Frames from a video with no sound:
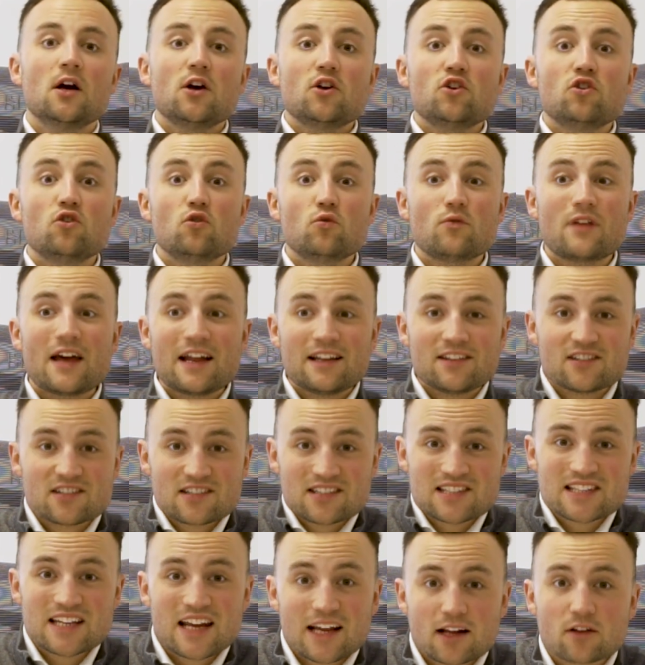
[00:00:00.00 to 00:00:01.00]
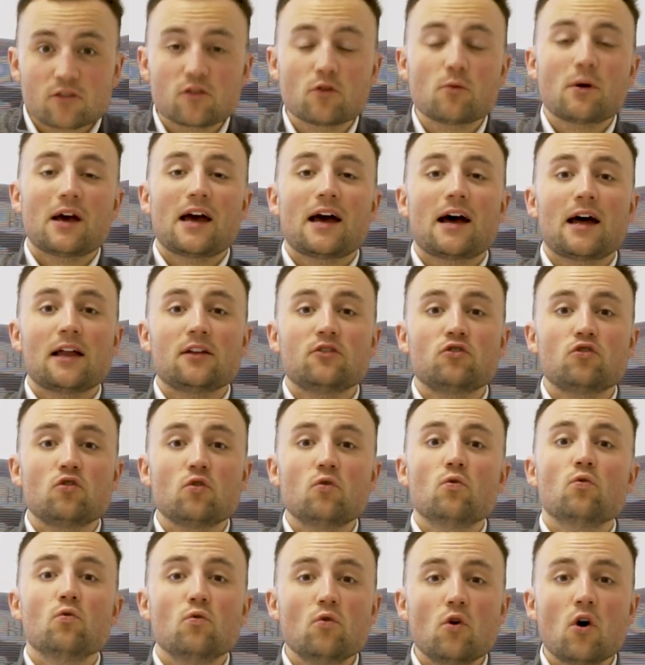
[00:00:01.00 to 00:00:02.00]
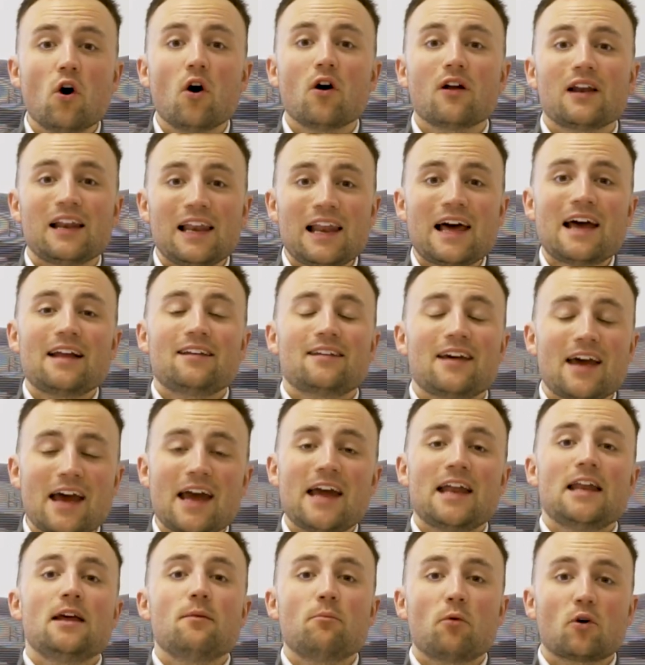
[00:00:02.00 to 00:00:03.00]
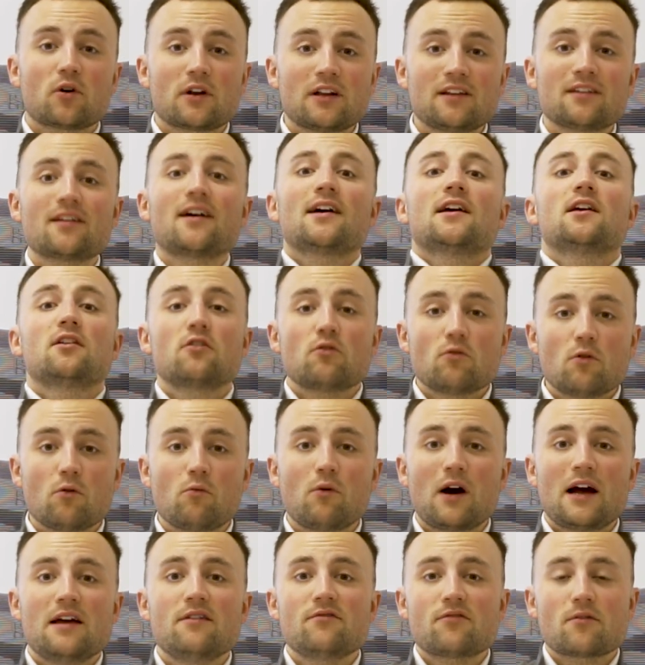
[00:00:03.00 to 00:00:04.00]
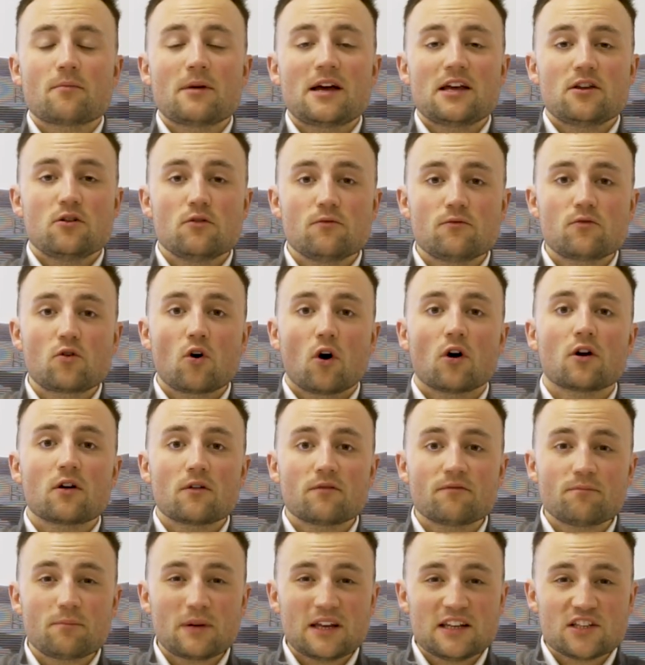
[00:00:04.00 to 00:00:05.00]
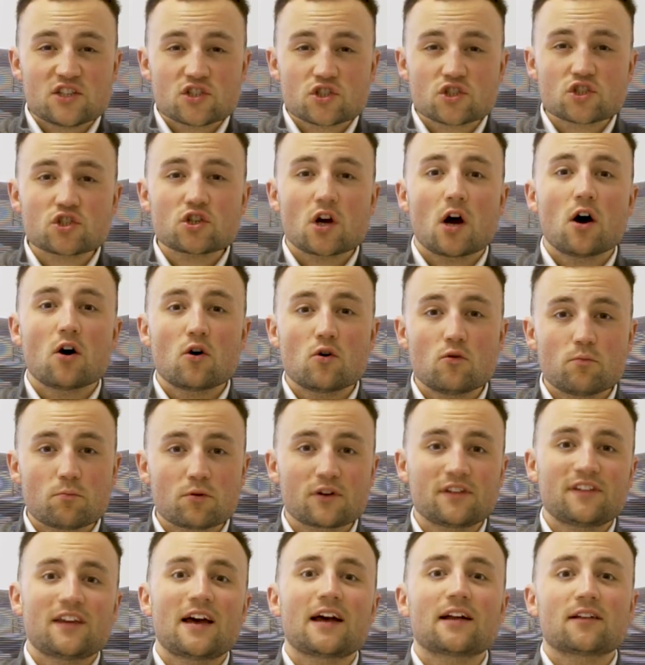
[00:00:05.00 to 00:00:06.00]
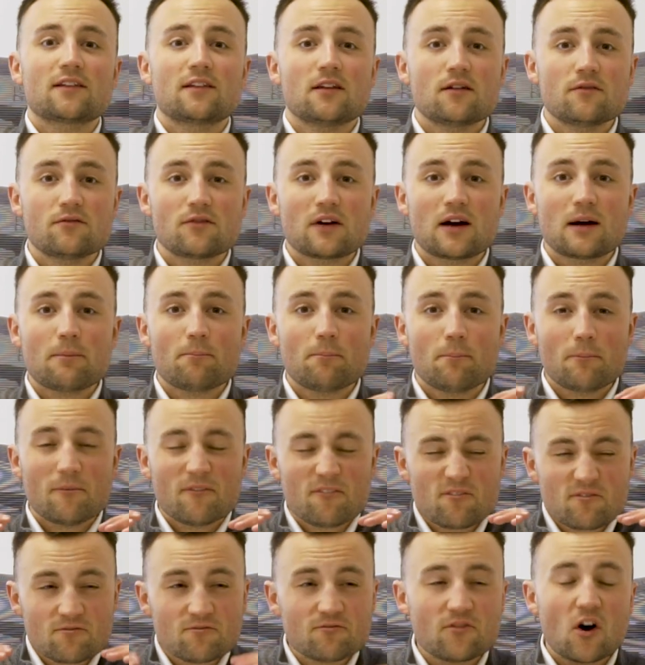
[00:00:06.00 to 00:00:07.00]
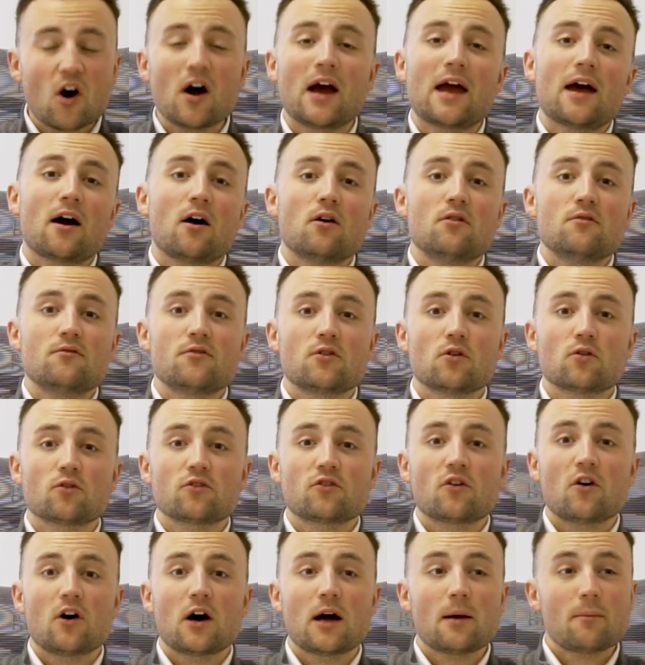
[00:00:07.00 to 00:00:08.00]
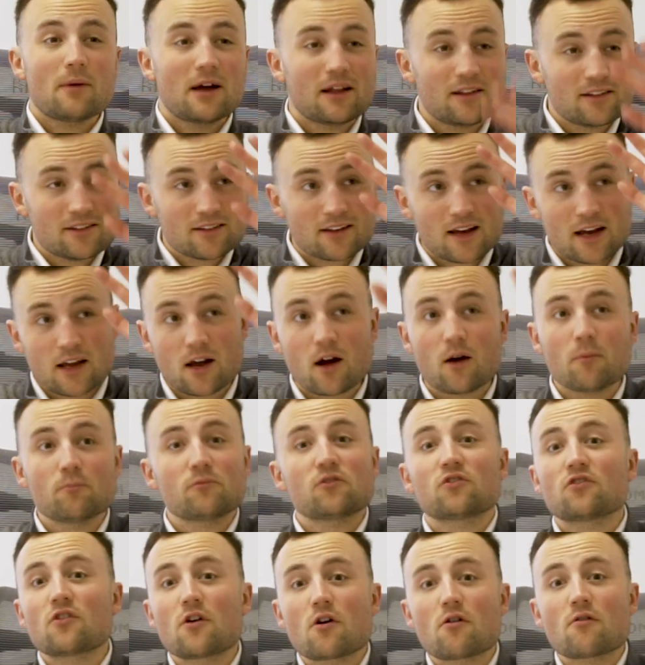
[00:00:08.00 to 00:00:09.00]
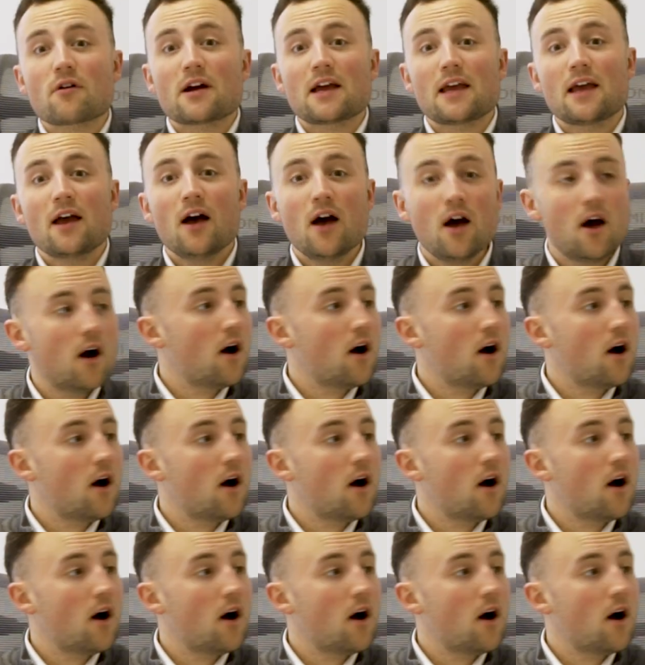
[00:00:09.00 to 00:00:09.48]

you then stick to it and do not let anybody take you away from it. You've got to be so protective and fight over your time and say, I'm sorry,